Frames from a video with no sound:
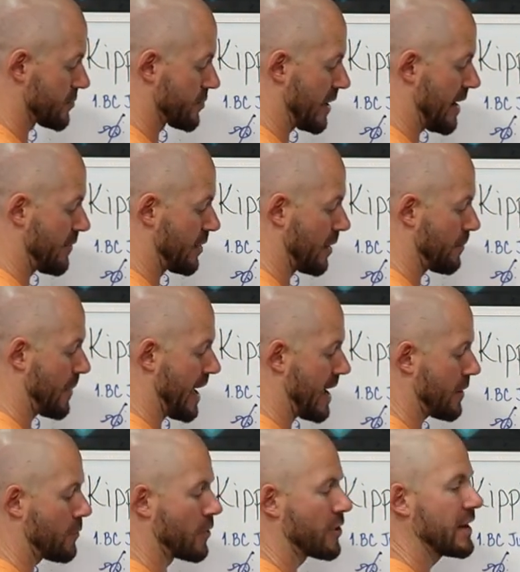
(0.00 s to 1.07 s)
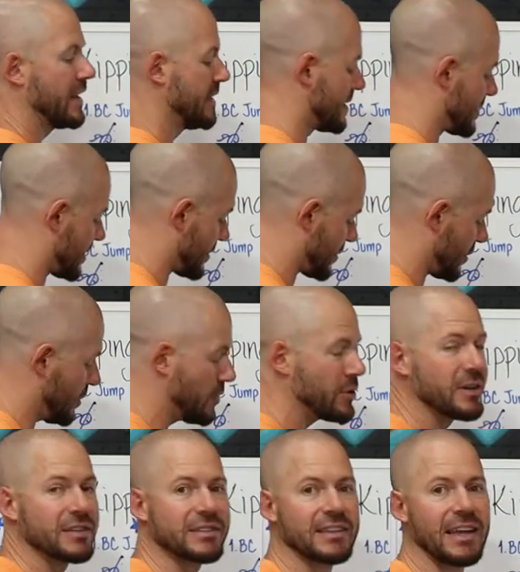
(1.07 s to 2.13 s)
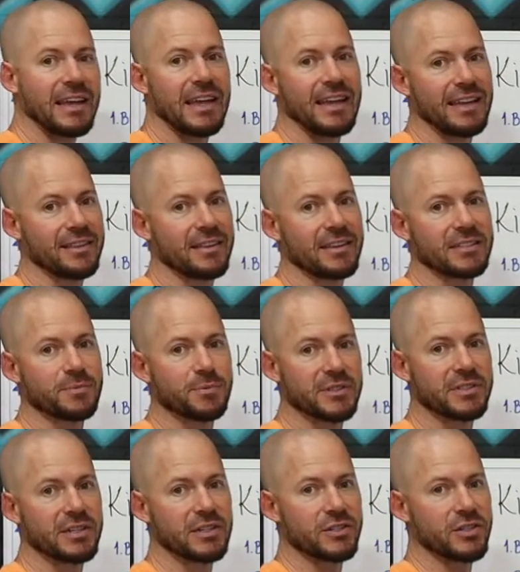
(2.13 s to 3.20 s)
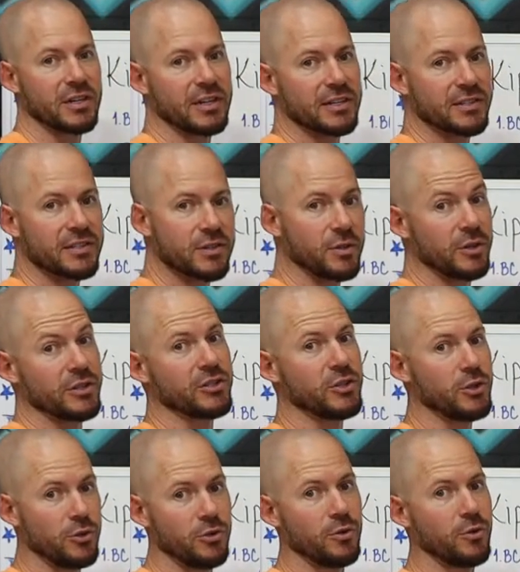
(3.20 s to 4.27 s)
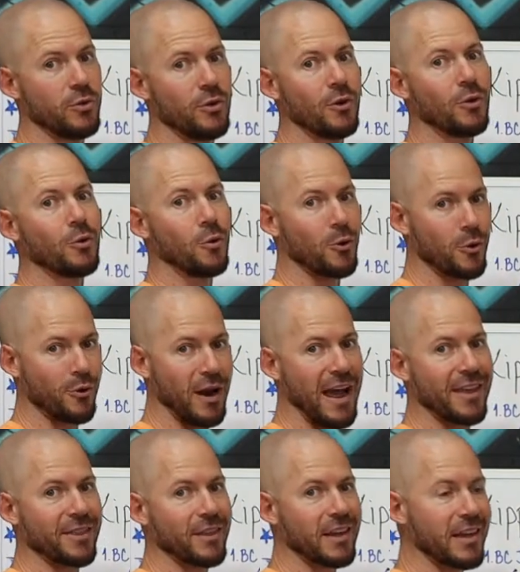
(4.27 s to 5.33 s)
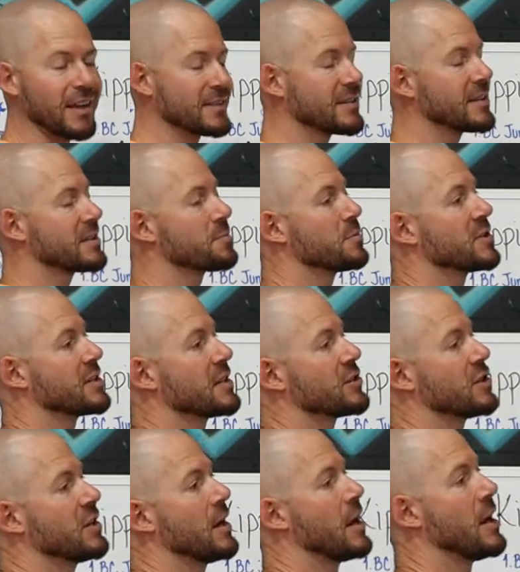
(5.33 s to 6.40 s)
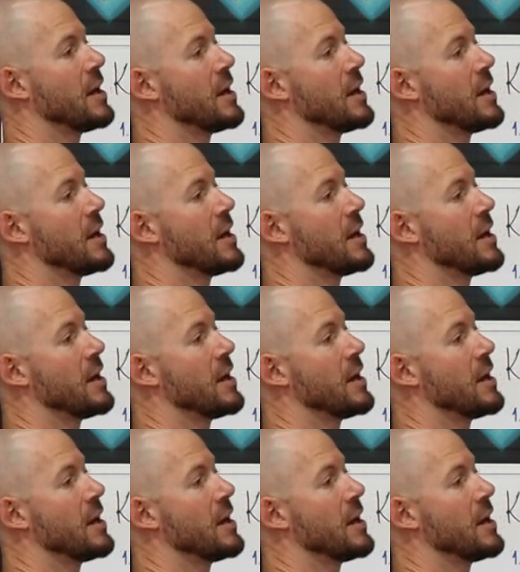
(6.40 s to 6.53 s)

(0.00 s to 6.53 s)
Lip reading: traveling backward, as soon as they hit this position, as soon as you or your athlete hits this position,